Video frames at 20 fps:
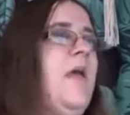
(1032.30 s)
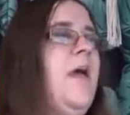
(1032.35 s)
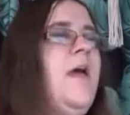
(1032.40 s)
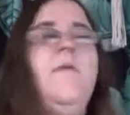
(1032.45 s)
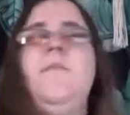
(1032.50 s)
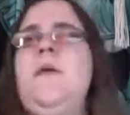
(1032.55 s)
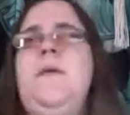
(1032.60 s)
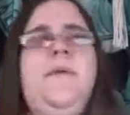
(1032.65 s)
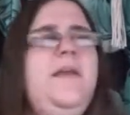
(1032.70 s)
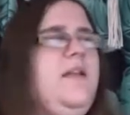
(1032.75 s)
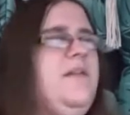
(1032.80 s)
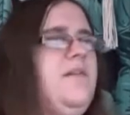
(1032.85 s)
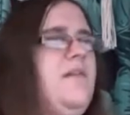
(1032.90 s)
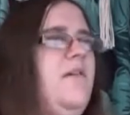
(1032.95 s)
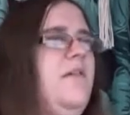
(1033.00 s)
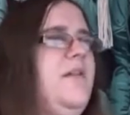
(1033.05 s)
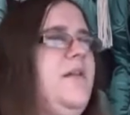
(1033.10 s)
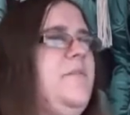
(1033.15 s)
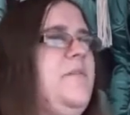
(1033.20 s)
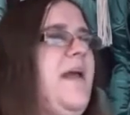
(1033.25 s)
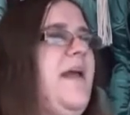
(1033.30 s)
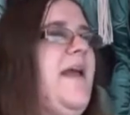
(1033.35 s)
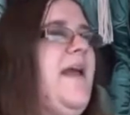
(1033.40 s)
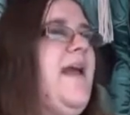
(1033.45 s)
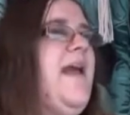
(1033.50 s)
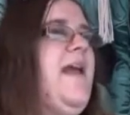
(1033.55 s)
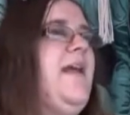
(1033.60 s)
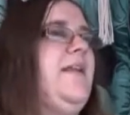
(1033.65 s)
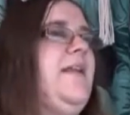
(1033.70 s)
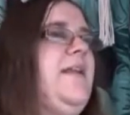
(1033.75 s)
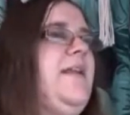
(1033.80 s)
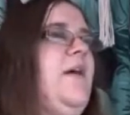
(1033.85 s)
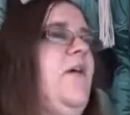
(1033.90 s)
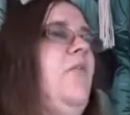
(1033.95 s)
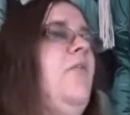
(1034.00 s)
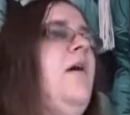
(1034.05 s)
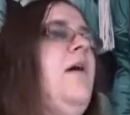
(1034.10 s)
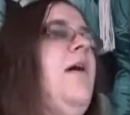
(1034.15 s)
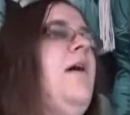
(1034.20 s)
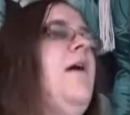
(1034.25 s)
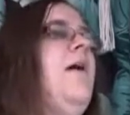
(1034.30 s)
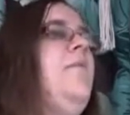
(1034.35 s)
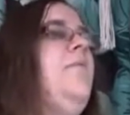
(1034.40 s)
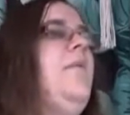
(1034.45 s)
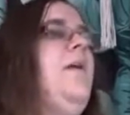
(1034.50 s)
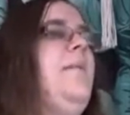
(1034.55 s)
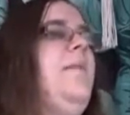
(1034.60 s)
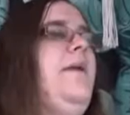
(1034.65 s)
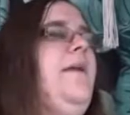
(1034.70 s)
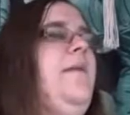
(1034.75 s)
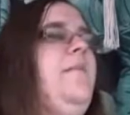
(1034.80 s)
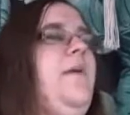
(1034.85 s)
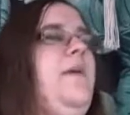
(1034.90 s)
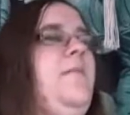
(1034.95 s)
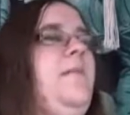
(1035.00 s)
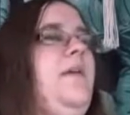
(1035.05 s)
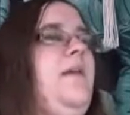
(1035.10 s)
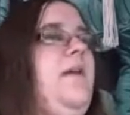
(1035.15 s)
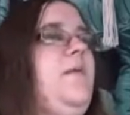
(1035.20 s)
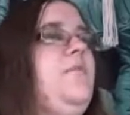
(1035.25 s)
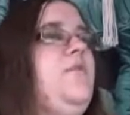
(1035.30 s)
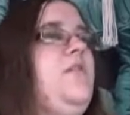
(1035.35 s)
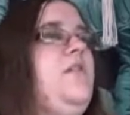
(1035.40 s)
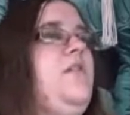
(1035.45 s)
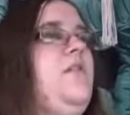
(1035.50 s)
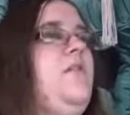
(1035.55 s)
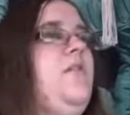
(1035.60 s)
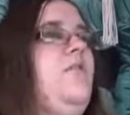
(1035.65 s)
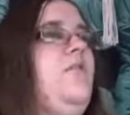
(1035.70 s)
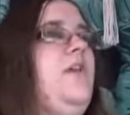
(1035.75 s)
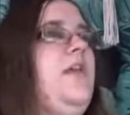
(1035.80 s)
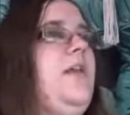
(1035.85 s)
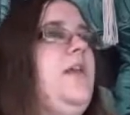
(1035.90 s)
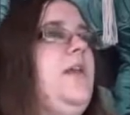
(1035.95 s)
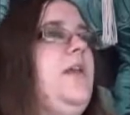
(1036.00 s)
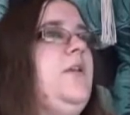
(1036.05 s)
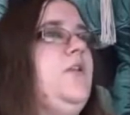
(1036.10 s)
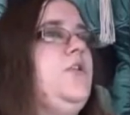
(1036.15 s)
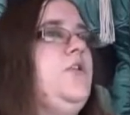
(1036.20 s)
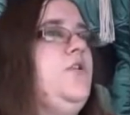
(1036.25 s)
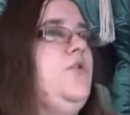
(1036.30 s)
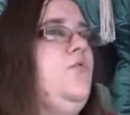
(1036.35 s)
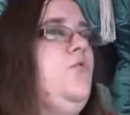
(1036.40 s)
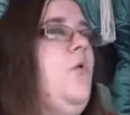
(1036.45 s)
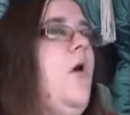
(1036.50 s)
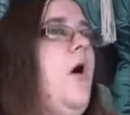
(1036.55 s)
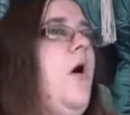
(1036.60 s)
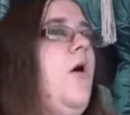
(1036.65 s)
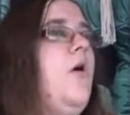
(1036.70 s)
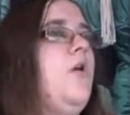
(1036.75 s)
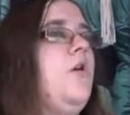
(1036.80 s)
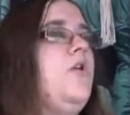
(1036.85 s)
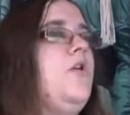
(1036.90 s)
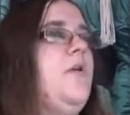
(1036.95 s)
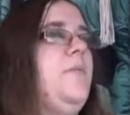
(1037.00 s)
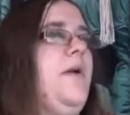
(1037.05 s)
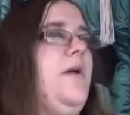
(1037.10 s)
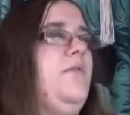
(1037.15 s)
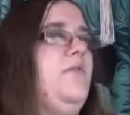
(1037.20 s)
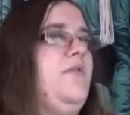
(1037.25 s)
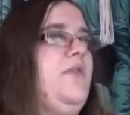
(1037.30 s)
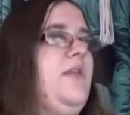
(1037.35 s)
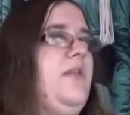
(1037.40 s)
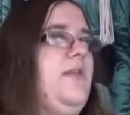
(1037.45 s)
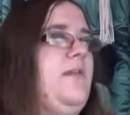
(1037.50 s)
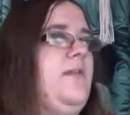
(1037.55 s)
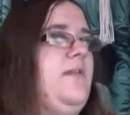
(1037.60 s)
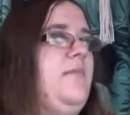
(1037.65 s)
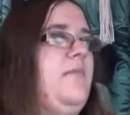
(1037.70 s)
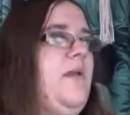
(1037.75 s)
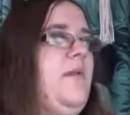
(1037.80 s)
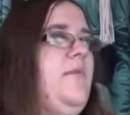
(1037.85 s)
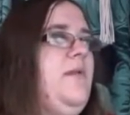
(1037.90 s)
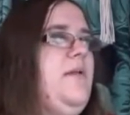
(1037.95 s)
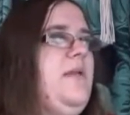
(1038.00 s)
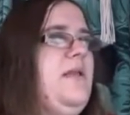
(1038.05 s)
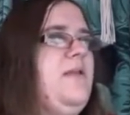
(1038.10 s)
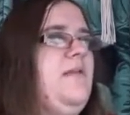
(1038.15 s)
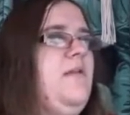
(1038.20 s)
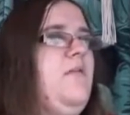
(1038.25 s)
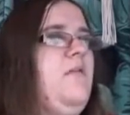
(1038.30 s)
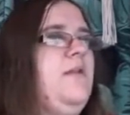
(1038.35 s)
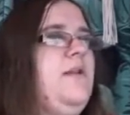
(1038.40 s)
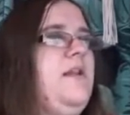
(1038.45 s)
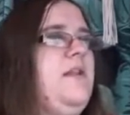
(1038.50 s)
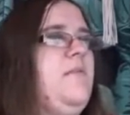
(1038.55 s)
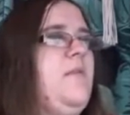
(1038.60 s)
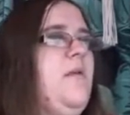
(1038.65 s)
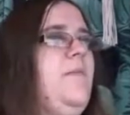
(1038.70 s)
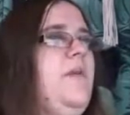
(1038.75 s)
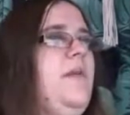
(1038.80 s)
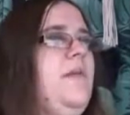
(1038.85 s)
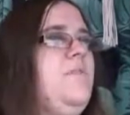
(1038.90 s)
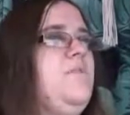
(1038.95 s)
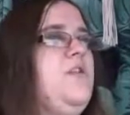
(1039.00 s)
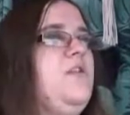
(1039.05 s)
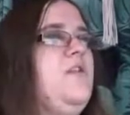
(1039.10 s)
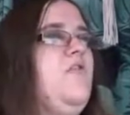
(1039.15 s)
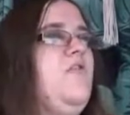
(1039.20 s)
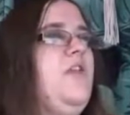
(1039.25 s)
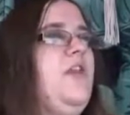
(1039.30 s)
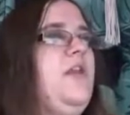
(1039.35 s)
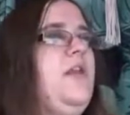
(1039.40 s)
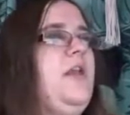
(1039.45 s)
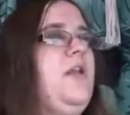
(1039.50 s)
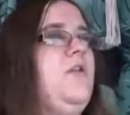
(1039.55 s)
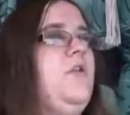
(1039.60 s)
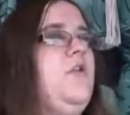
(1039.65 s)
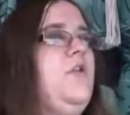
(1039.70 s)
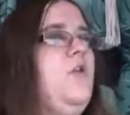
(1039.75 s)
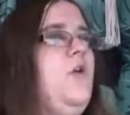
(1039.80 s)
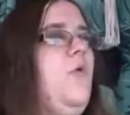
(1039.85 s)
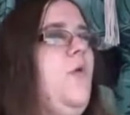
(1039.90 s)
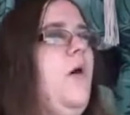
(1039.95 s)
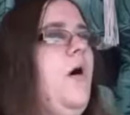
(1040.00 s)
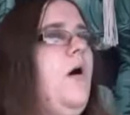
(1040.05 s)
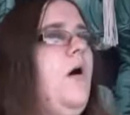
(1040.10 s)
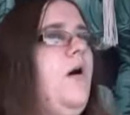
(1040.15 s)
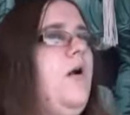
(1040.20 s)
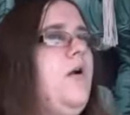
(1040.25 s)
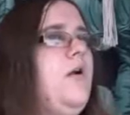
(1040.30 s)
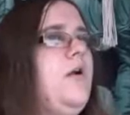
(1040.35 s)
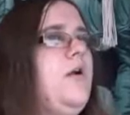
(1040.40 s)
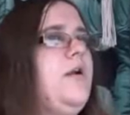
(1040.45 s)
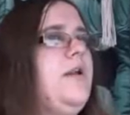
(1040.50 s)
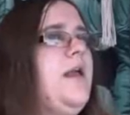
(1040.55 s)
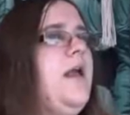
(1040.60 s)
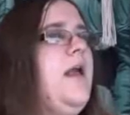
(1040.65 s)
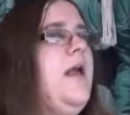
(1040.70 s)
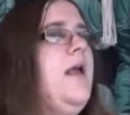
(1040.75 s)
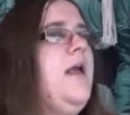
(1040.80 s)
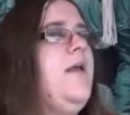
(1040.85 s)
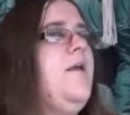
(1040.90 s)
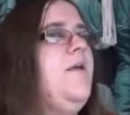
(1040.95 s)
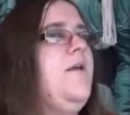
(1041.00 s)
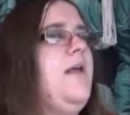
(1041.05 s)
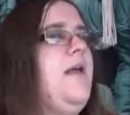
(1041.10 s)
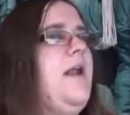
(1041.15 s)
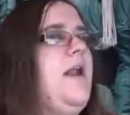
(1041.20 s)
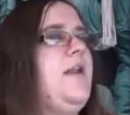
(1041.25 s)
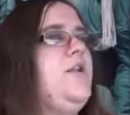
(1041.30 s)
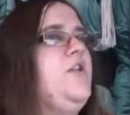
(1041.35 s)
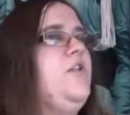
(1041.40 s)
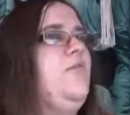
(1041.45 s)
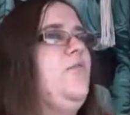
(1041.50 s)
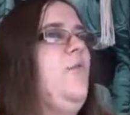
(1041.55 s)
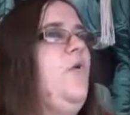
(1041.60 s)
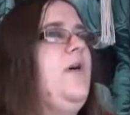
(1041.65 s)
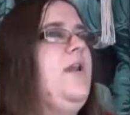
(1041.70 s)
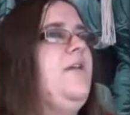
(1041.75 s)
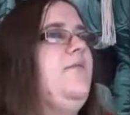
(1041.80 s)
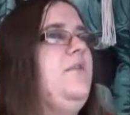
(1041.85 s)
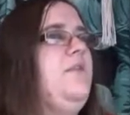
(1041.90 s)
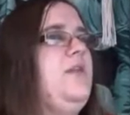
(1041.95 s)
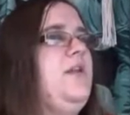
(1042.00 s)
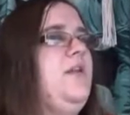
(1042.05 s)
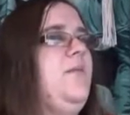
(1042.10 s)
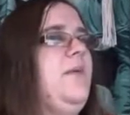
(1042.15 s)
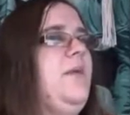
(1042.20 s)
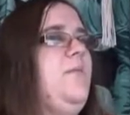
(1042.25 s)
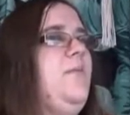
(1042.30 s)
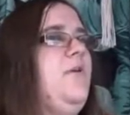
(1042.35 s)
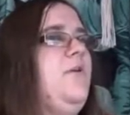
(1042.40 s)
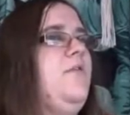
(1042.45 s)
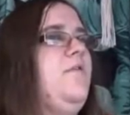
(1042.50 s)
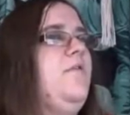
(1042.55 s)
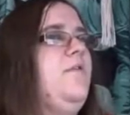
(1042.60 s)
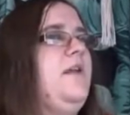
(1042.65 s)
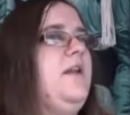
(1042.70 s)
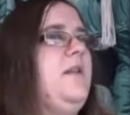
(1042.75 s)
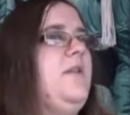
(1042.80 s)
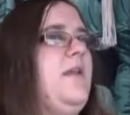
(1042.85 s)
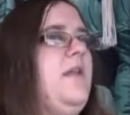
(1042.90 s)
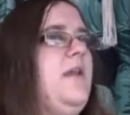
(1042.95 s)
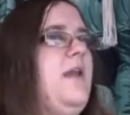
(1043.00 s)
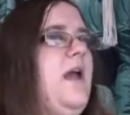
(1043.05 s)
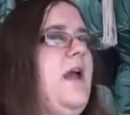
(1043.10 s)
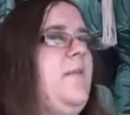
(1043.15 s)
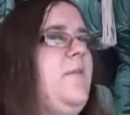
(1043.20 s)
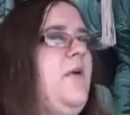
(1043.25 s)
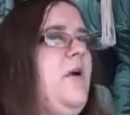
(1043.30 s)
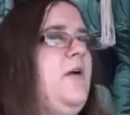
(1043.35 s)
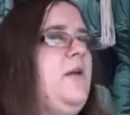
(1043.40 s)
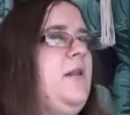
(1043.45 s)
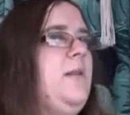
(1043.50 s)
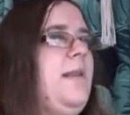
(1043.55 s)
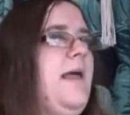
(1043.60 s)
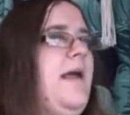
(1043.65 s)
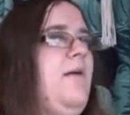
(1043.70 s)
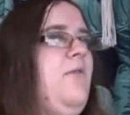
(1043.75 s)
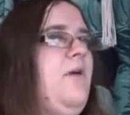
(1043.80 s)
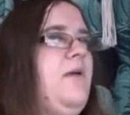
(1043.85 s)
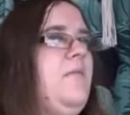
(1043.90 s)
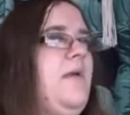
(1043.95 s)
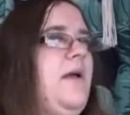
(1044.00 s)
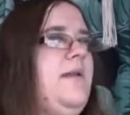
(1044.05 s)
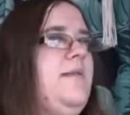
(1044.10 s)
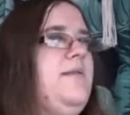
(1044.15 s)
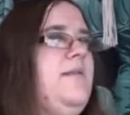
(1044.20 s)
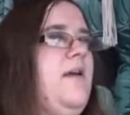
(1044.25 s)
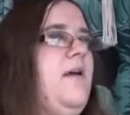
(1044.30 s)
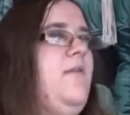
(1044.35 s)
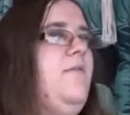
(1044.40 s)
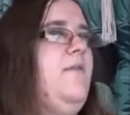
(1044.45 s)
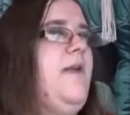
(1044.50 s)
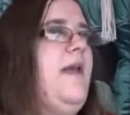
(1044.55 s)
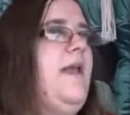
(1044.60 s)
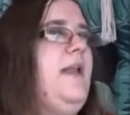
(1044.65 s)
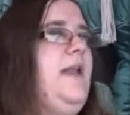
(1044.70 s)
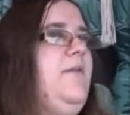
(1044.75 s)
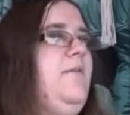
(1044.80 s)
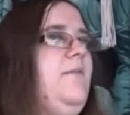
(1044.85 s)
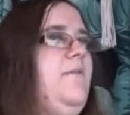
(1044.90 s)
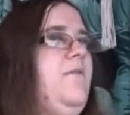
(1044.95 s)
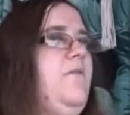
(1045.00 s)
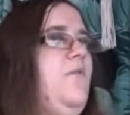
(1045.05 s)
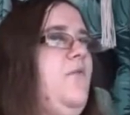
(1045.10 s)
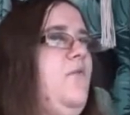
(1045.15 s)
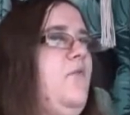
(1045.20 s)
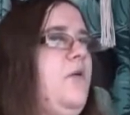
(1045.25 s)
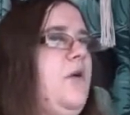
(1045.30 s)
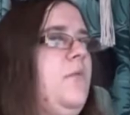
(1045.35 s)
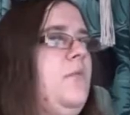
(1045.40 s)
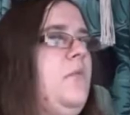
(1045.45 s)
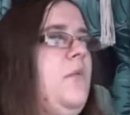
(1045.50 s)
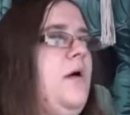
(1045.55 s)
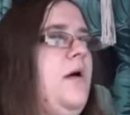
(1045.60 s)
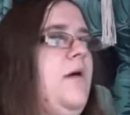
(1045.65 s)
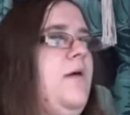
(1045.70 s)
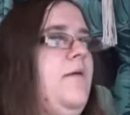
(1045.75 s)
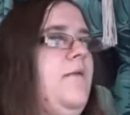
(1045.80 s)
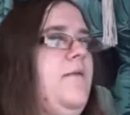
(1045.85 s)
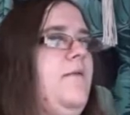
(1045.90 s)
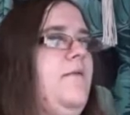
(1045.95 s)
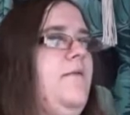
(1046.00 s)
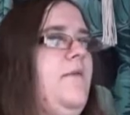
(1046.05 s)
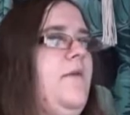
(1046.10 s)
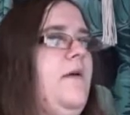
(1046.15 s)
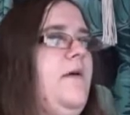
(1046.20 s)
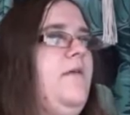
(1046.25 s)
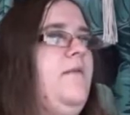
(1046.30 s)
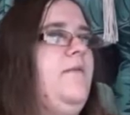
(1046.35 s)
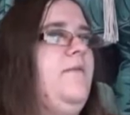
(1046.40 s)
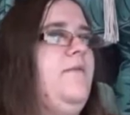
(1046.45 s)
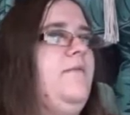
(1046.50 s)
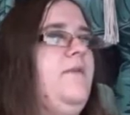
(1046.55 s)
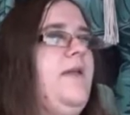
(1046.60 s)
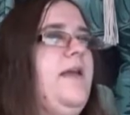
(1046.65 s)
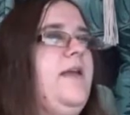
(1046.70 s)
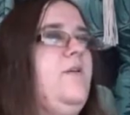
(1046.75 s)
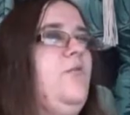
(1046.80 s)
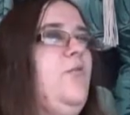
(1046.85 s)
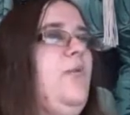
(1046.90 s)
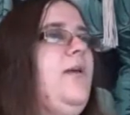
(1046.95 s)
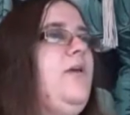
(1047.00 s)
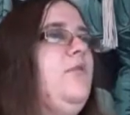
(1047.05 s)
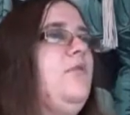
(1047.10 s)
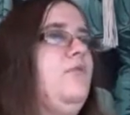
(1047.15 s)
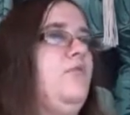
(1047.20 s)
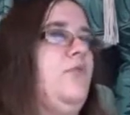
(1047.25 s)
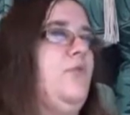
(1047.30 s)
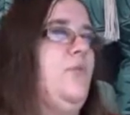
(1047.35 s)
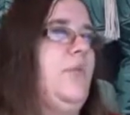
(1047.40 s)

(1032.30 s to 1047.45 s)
Maybe it's all in my head, you know? Maybe I'm just thinking too hard about this. Maybe that's all it is. Maybe I'm just thinking so hard and I just want everything to be perfect that I'm not allowing myself any form of like wiggle room